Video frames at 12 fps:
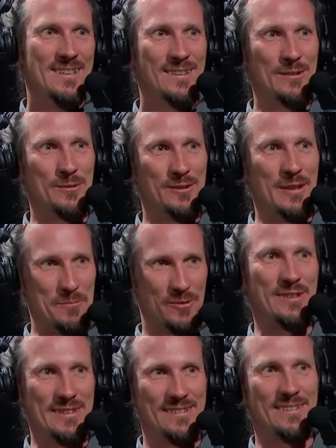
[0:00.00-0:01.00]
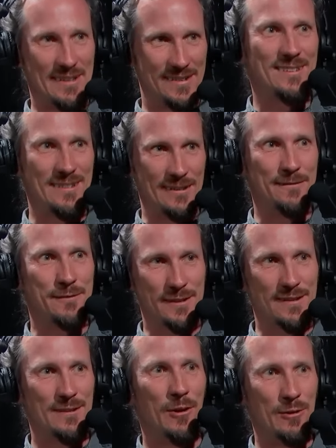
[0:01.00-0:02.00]
So the demoscene does stuff.
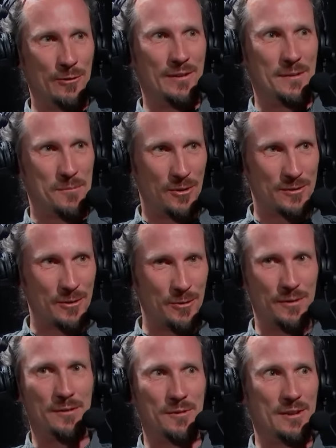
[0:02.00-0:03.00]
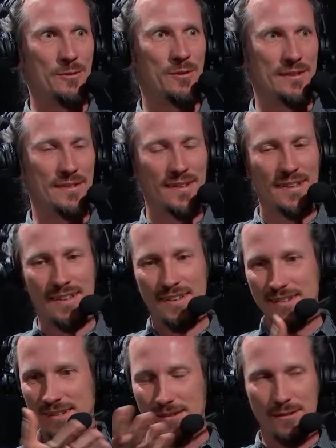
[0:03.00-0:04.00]
It's not only about coding. We know there's
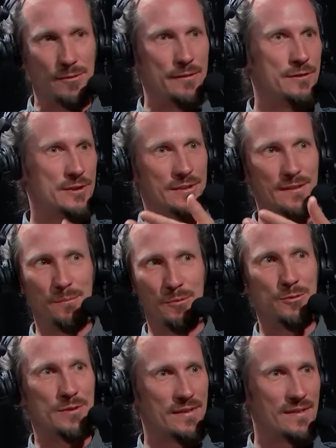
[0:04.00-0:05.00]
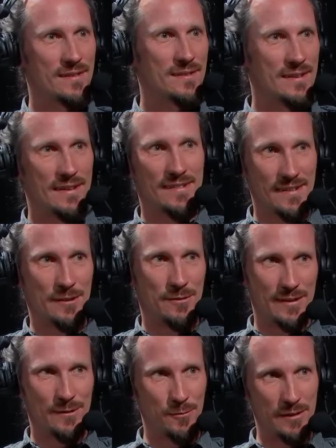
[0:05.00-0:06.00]
graphicians, musicians,
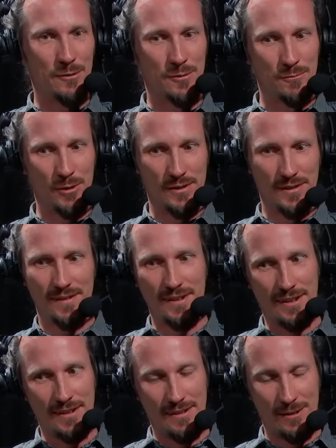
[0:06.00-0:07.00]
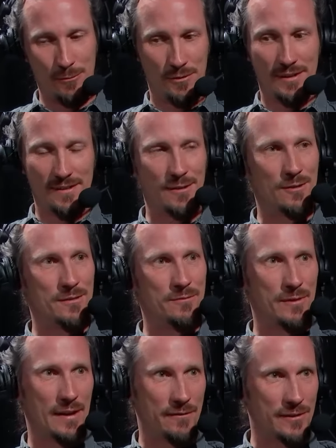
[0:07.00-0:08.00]
etc. So we don't want to say no, that's not
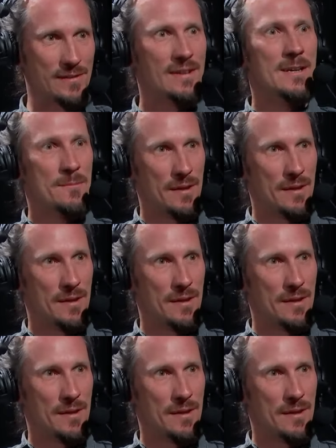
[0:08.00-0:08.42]
relevant.